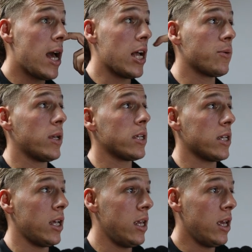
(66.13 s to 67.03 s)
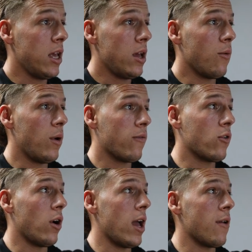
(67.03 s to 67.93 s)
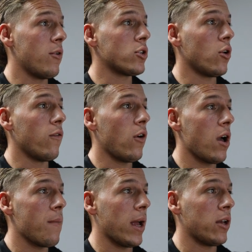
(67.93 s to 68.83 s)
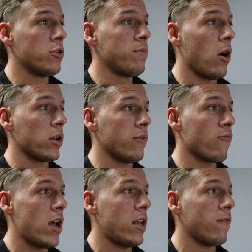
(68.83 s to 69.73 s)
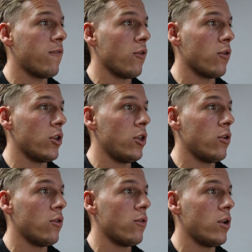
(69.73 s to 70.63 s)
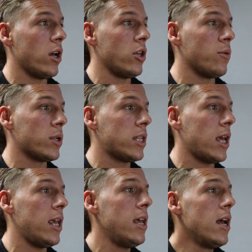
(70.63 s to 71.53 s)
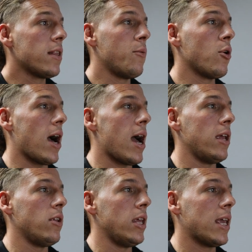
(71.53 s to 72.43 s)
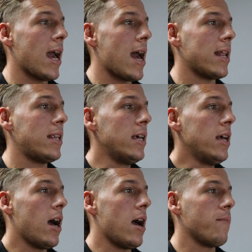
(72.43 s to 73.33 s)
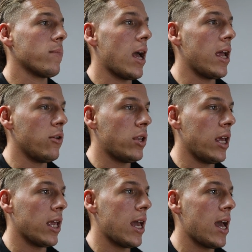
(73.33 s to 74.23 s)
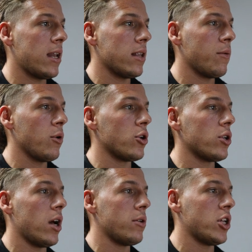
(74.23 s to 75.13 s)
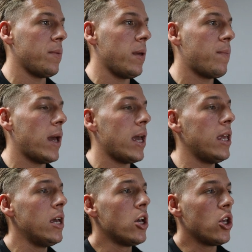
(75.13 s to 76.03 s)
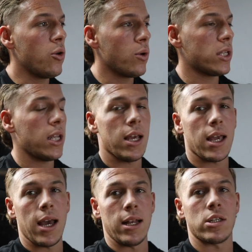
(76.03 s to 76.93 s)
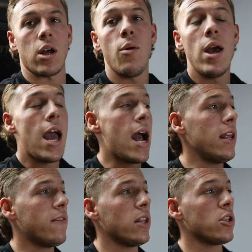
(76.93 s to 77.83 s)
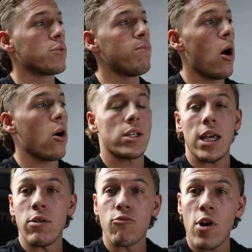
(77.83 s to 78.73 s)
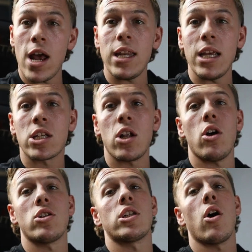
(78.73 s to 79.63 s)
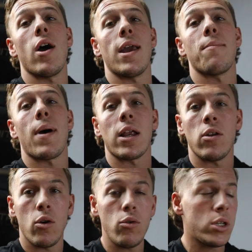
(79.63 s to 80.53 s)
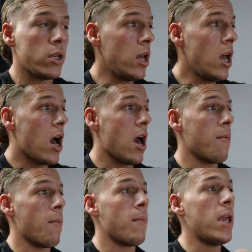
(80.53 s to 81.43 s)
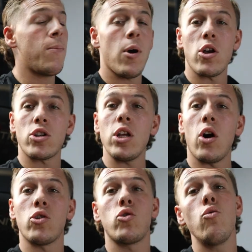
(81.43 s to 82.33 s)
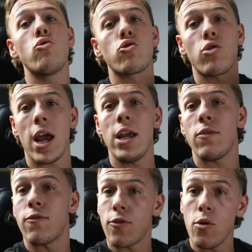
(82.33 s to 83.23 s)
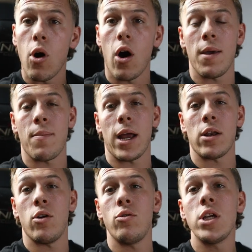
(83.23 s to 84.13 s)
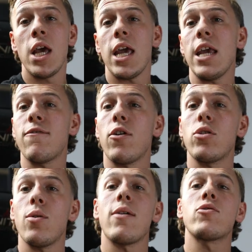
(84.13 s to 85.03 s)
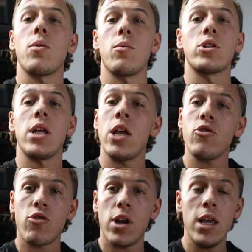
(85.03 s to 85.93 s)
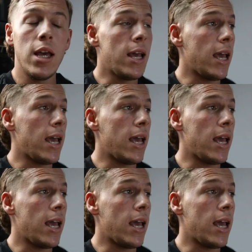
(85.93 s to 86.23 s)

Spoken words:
As we can see, we have got areas of high impact news marked in red for USD. Then we've got AUD CAD, AUD again. Then we've got GBP, USD again. So anything that's marked in red is classed as high impact news. Me personally, I do trade through high impact news if I do have stop loss to entry.